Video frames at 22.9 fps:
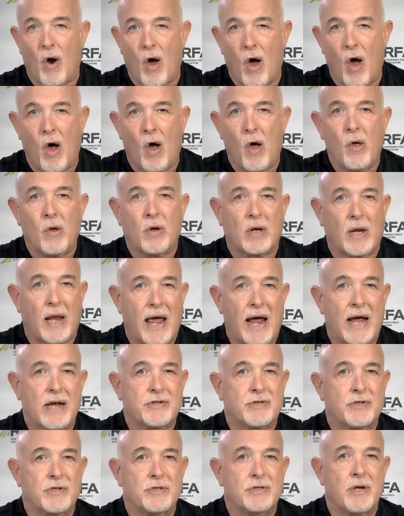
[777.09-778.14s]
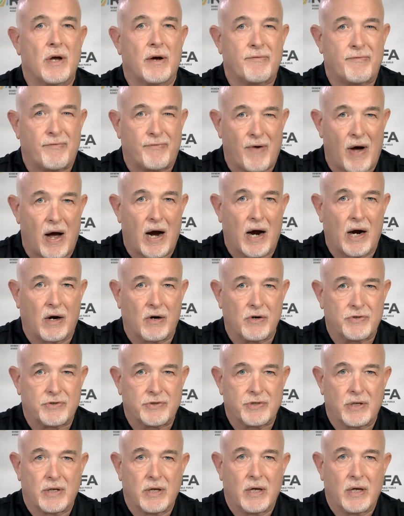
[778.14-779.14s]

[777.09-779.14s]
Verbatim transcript: all classes of fires.